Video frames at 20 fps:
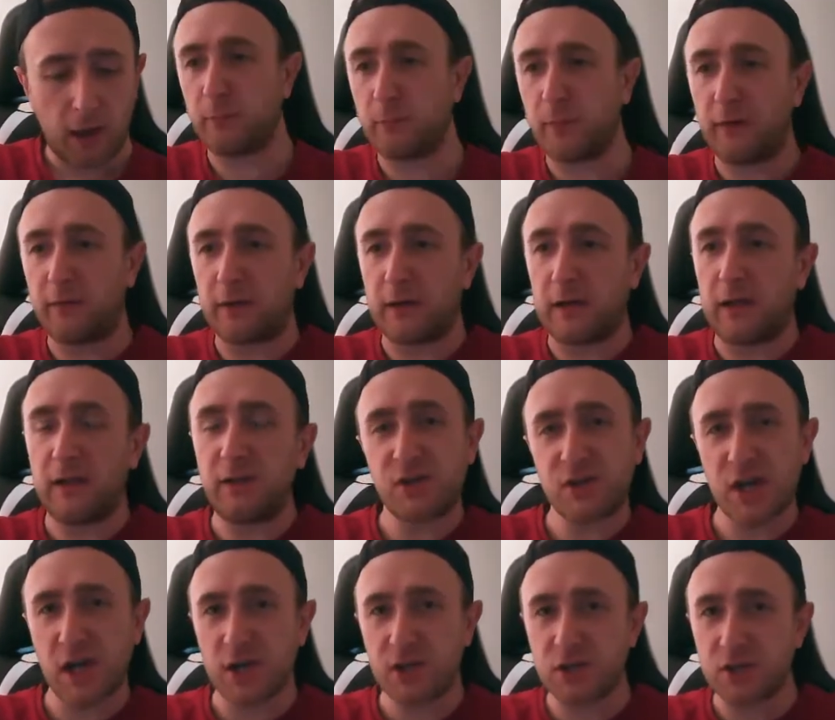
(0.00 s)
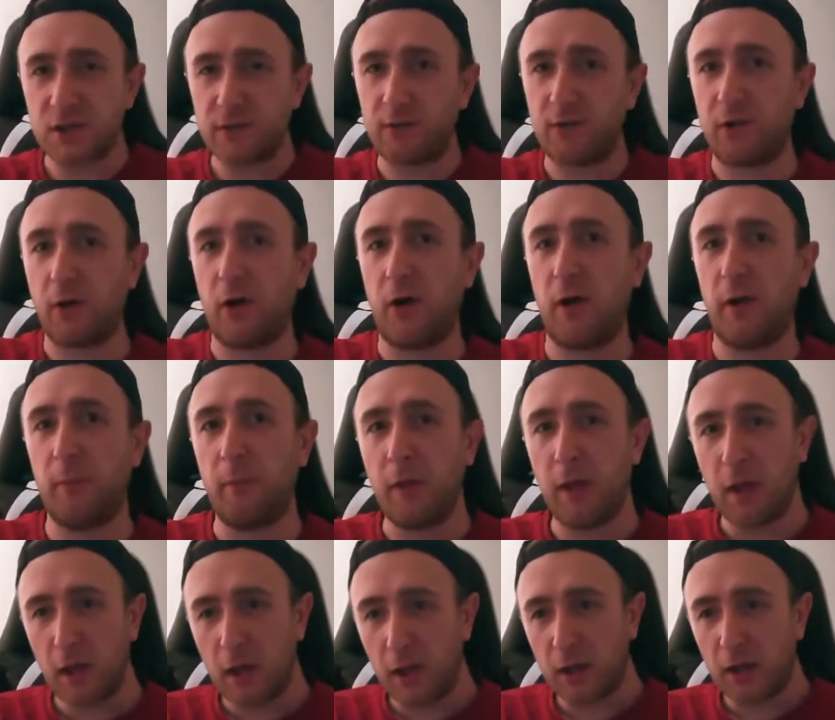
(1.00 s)
Basically, it's changed over time,
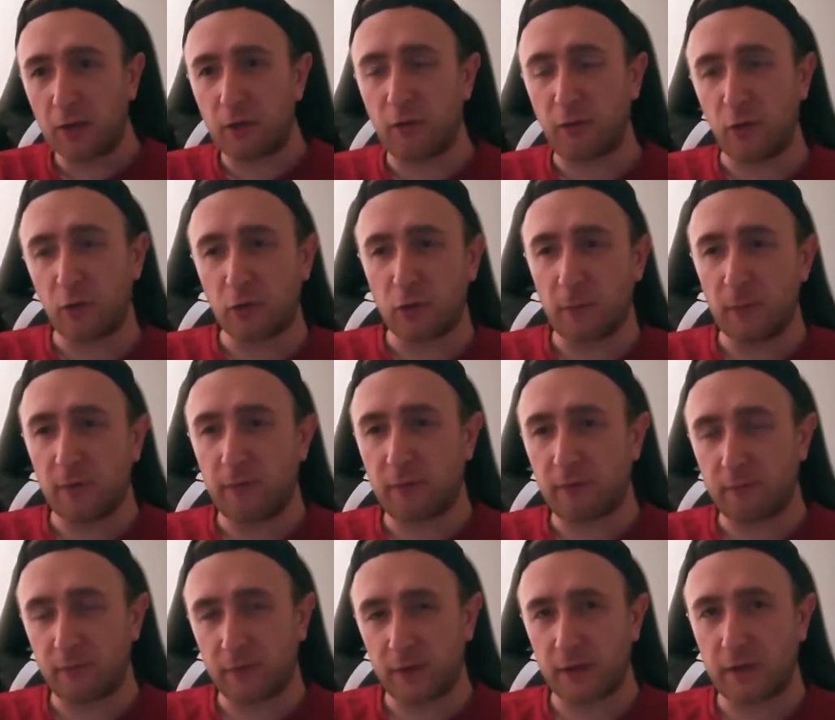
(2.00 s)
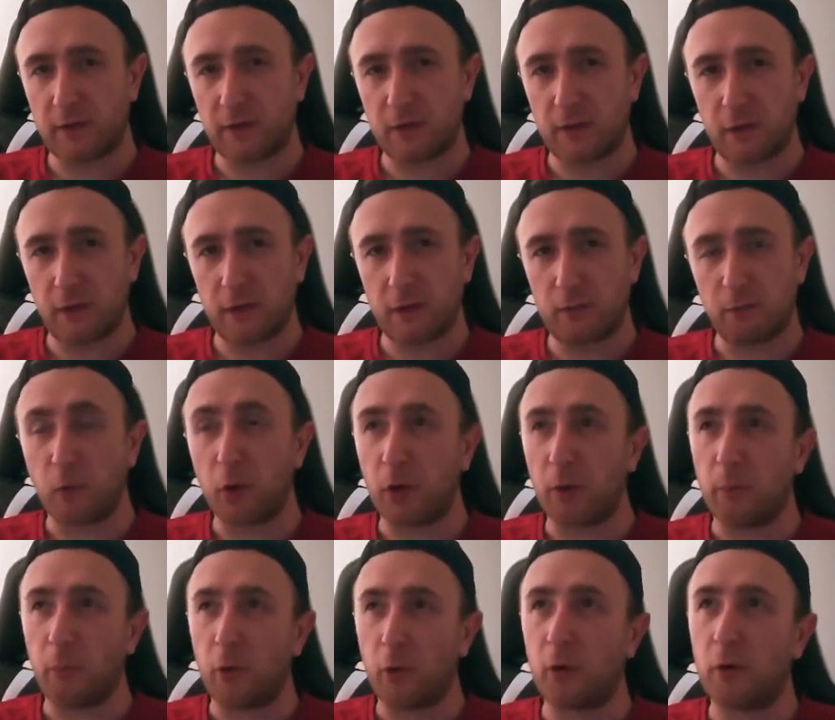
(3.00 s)
because it used to be something that
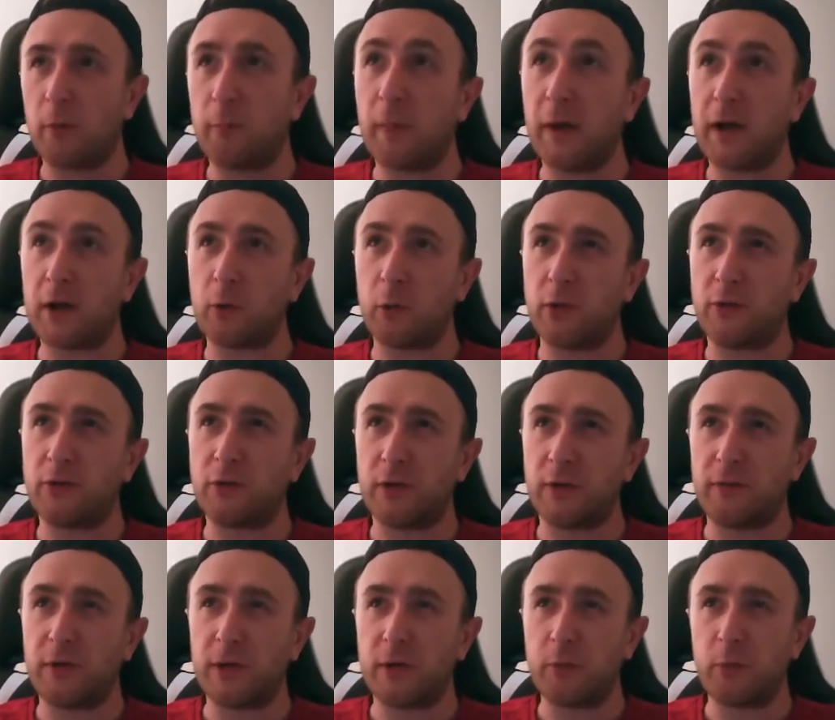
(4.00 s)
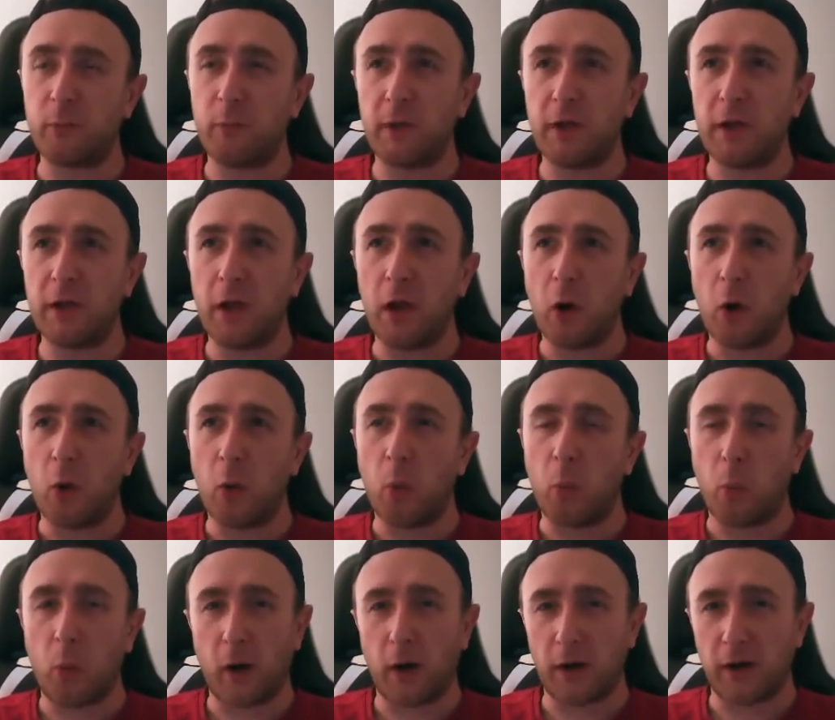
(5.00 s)
a better question I think would be
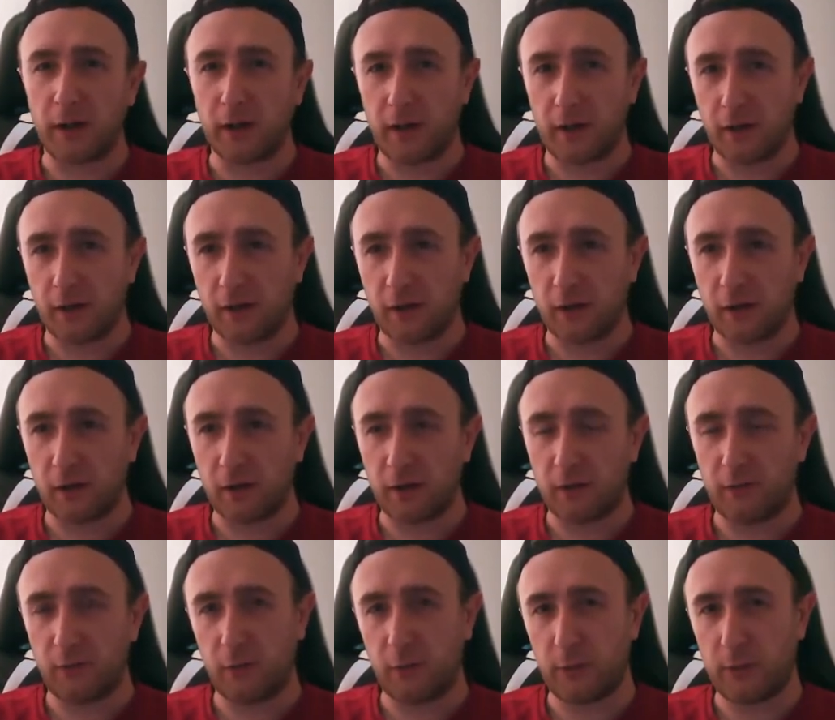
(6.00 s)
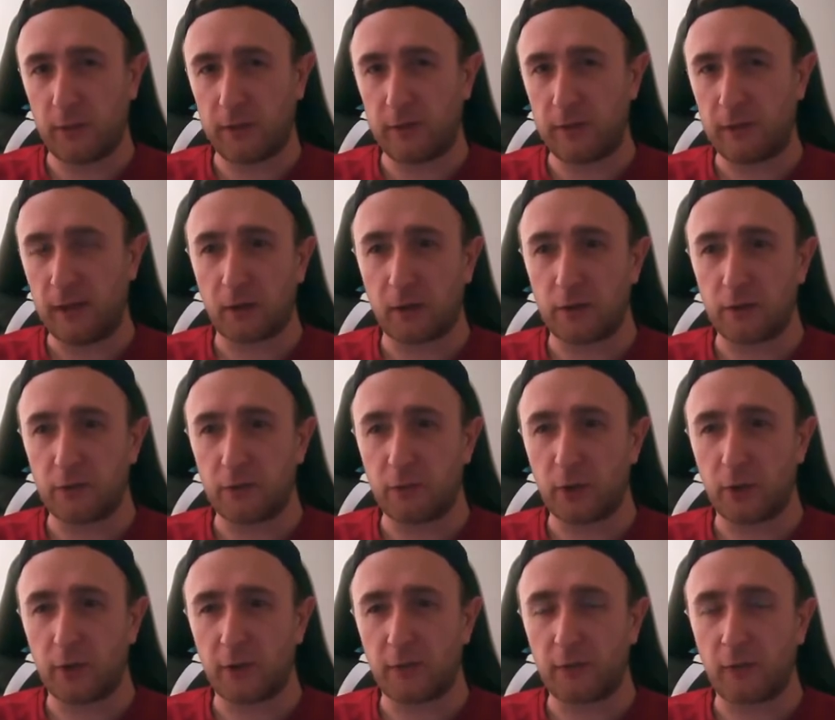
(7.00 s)
why I do it. You'll
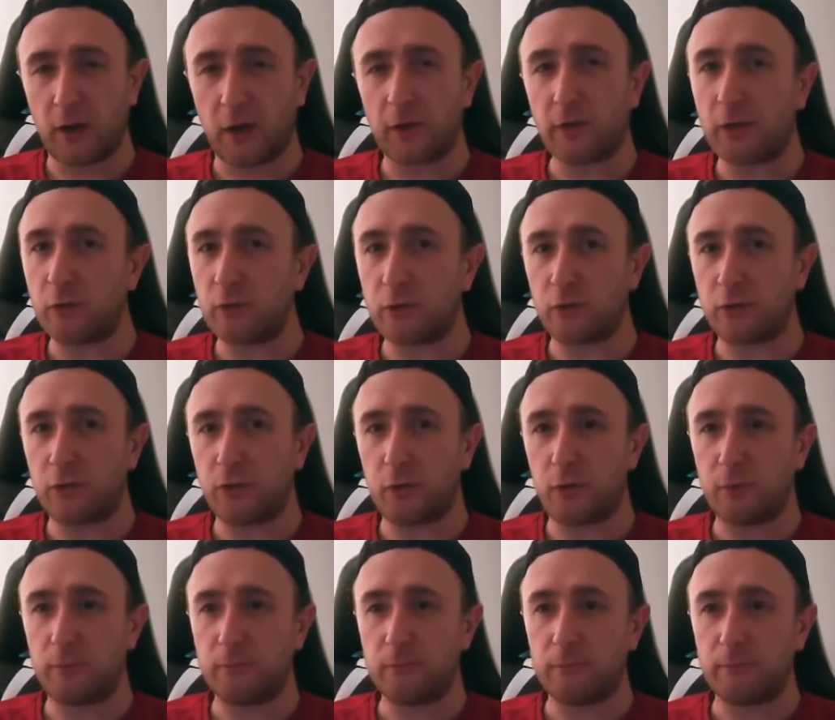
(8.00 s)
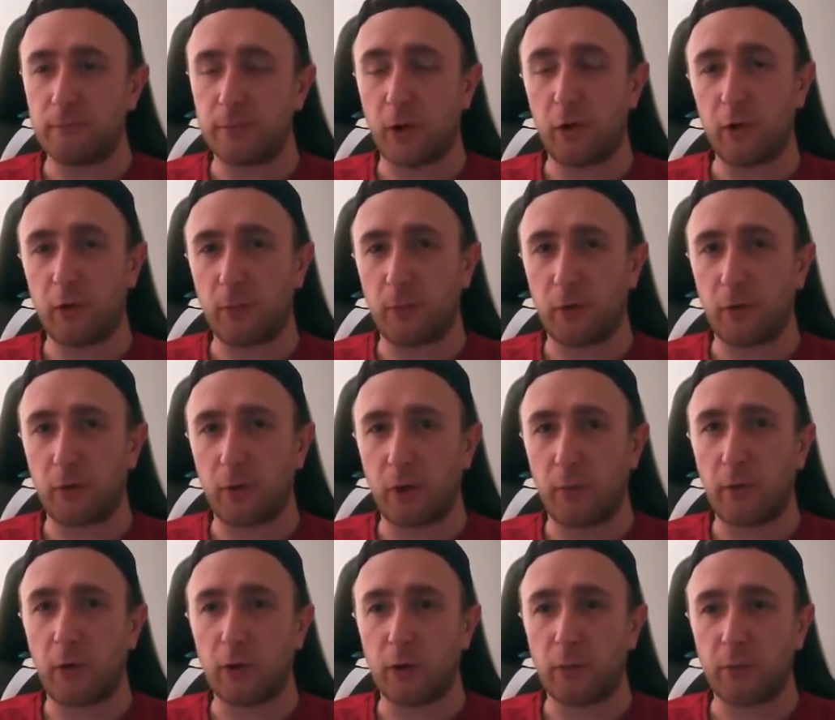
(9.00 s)
notice that I don't just do Pokemon,
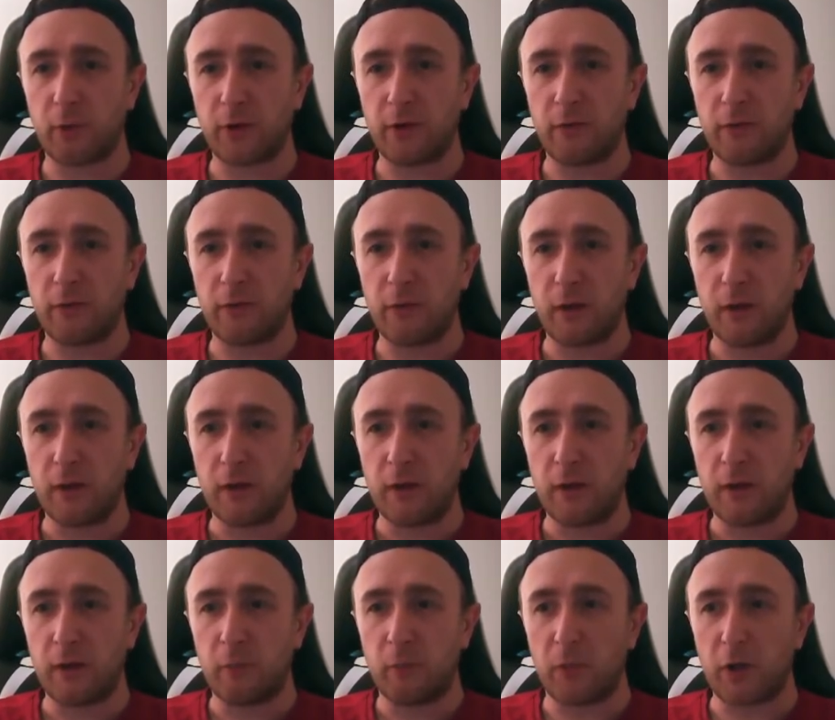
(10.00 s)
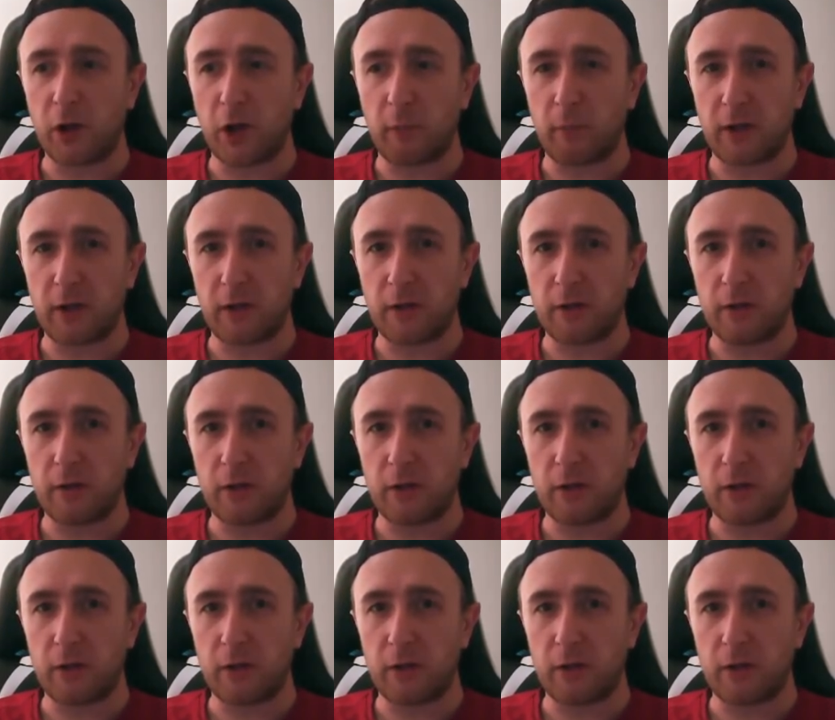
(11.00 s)
although Pokemon is becoming,